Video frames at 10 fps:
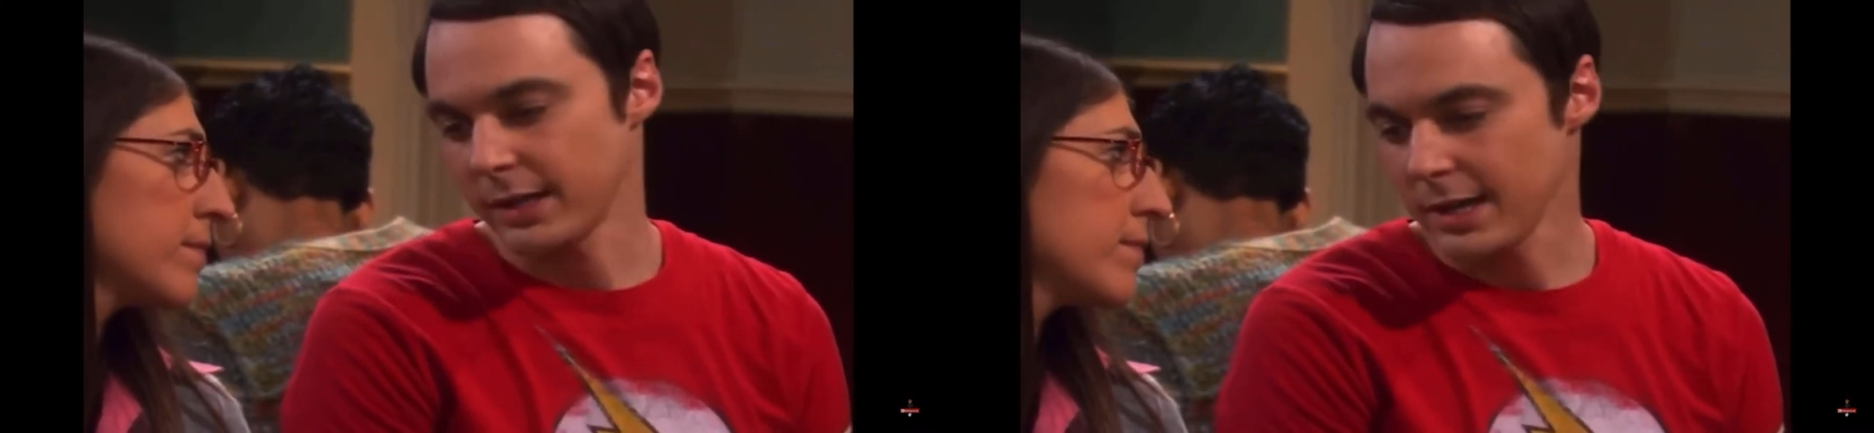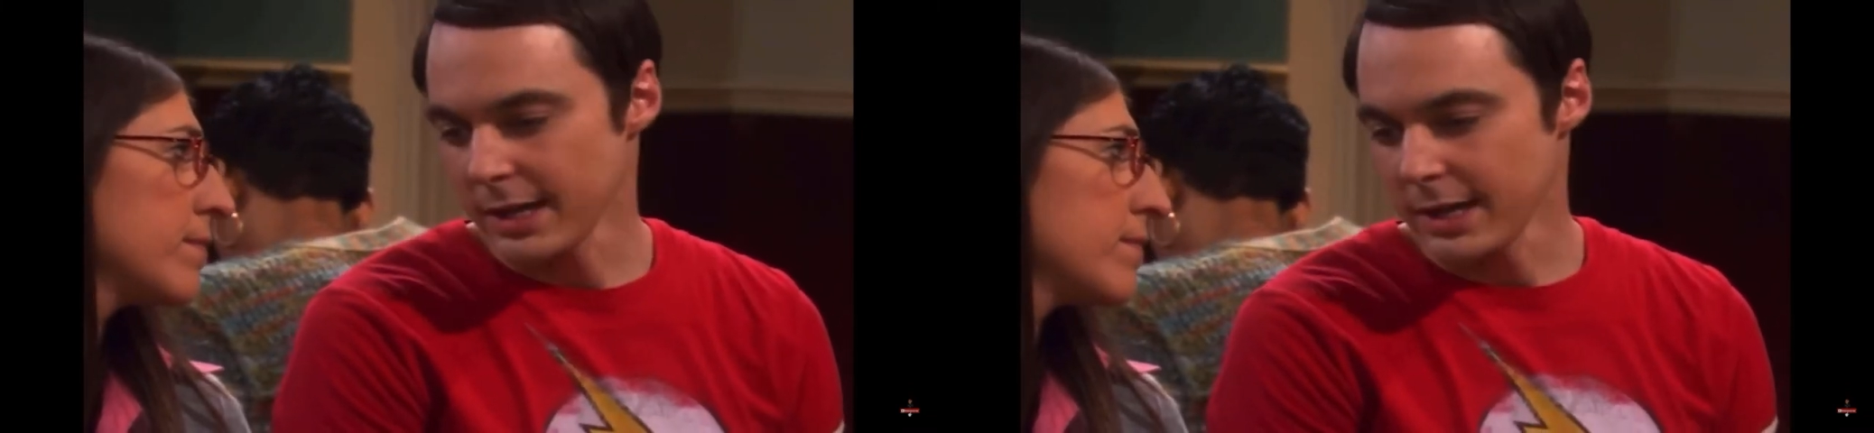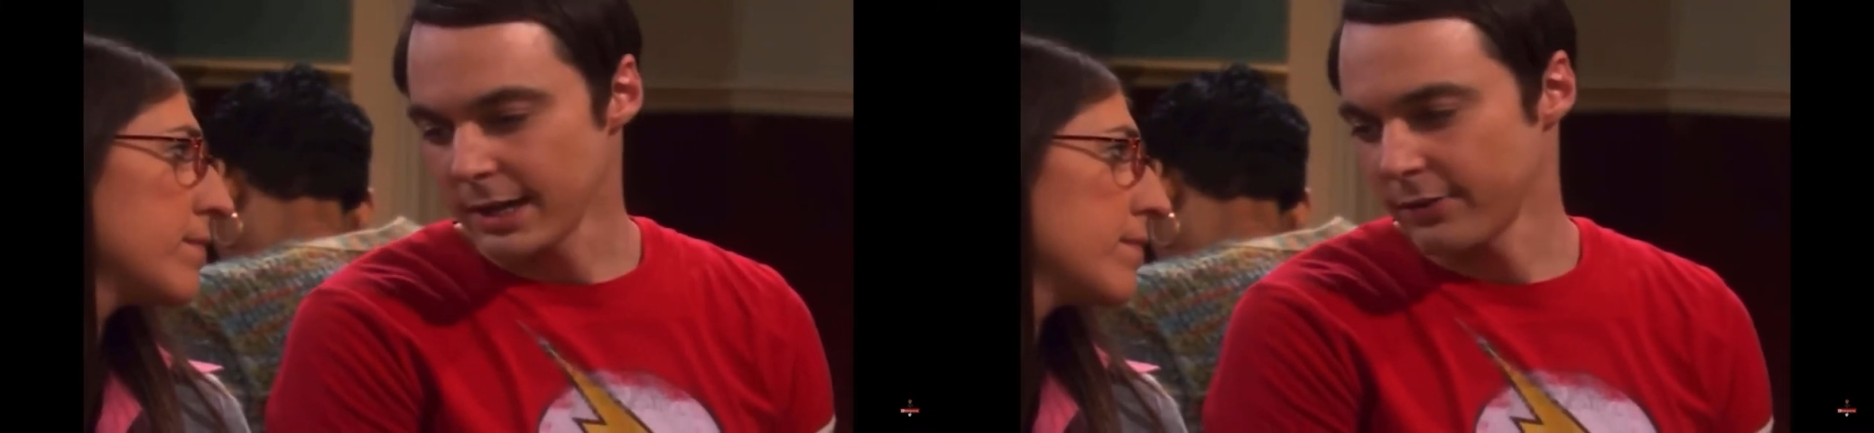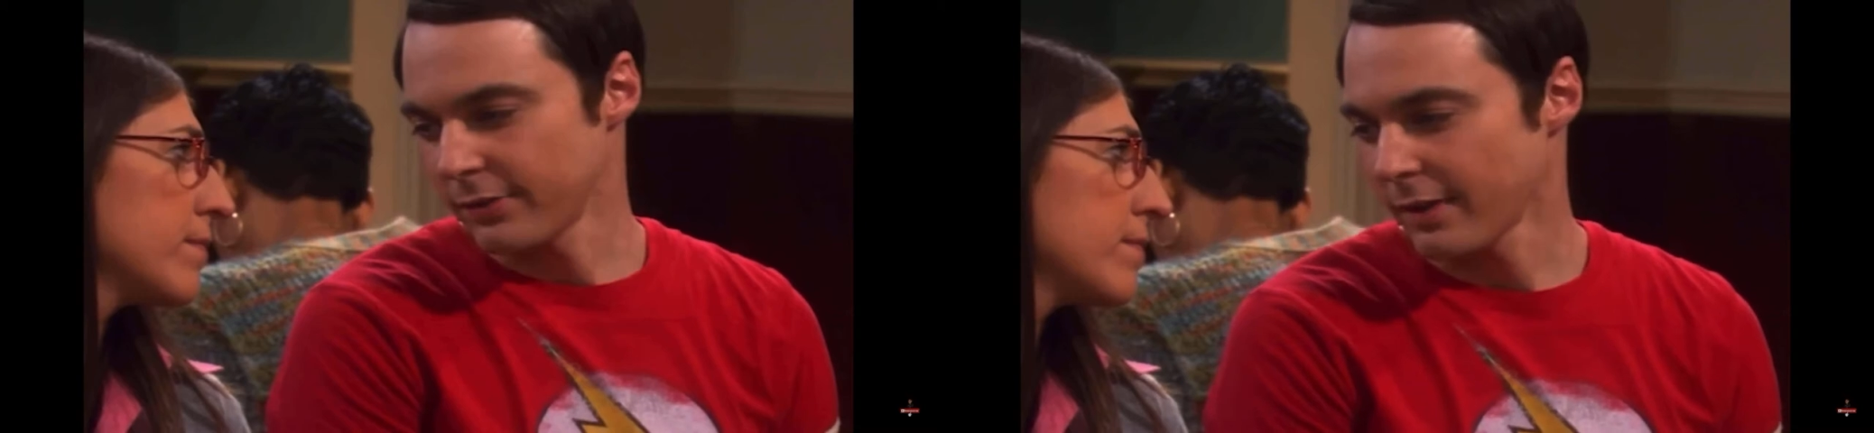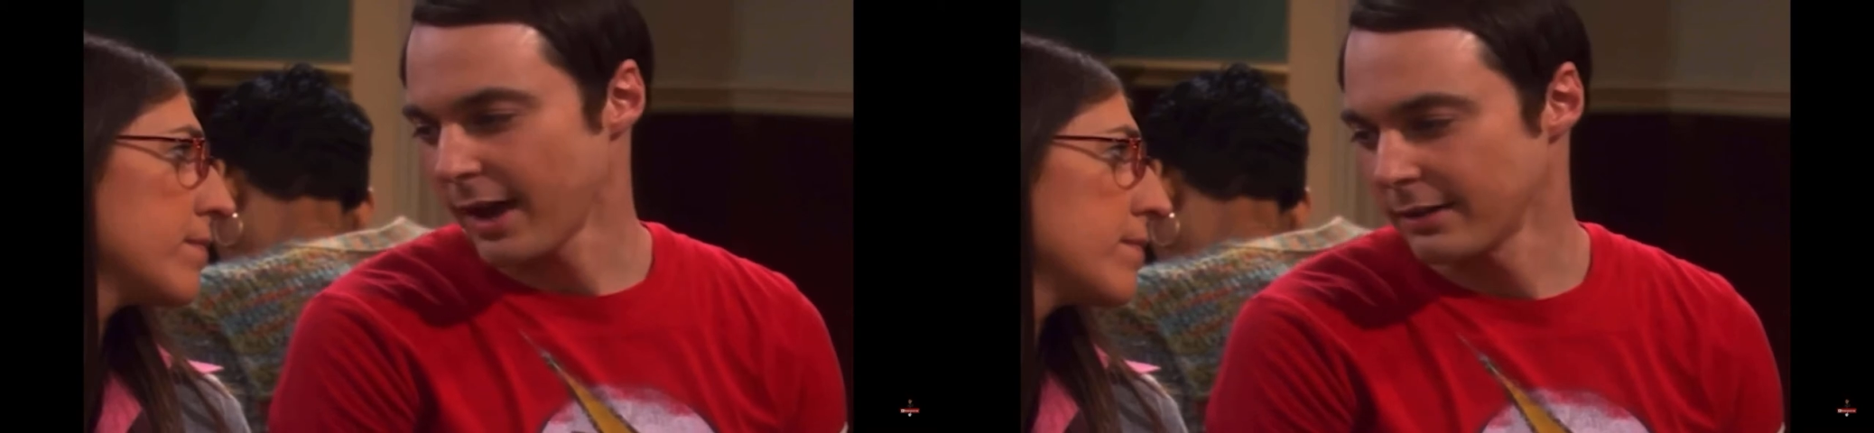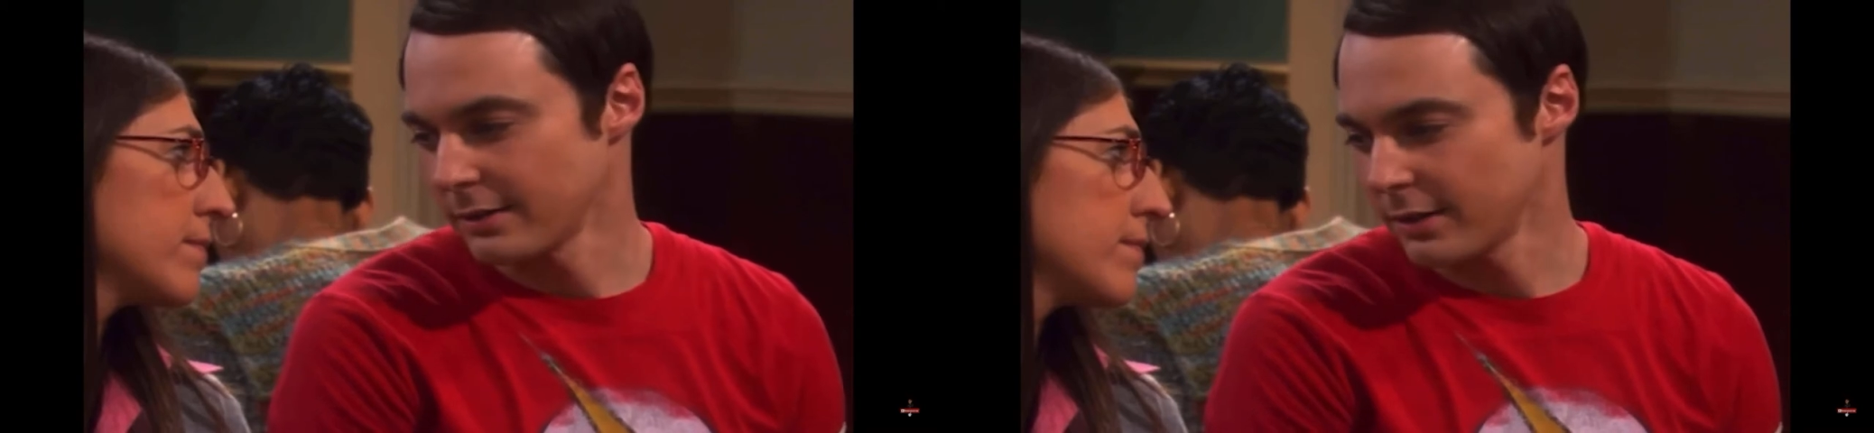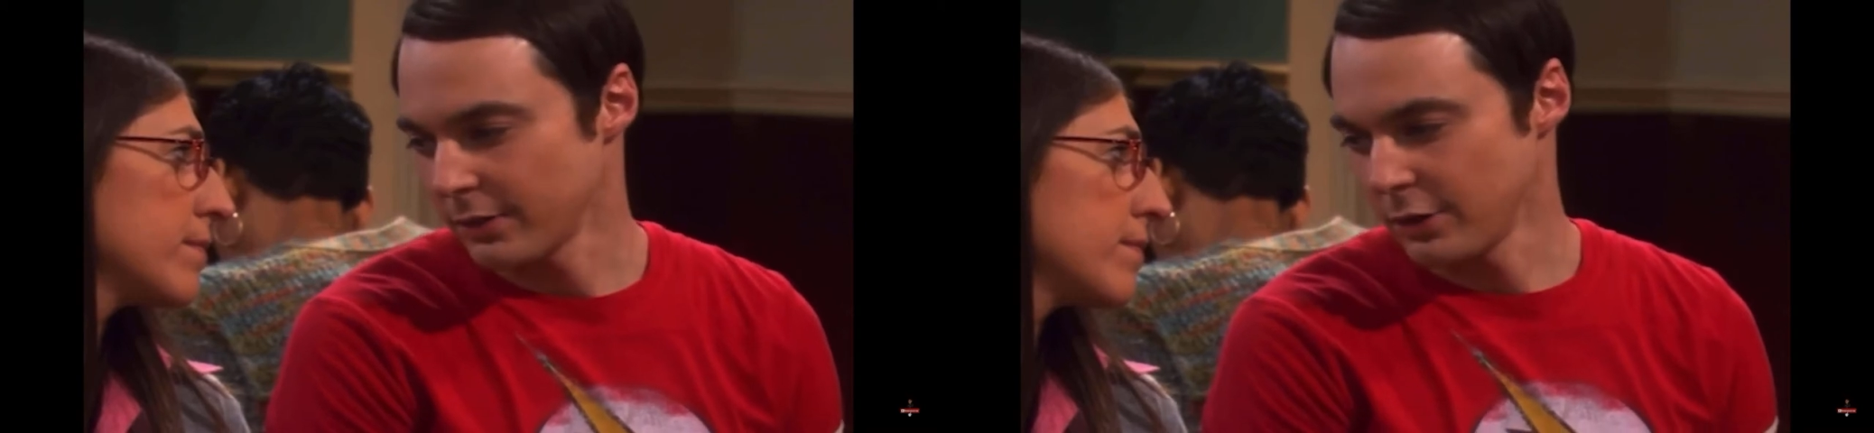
a keen insight into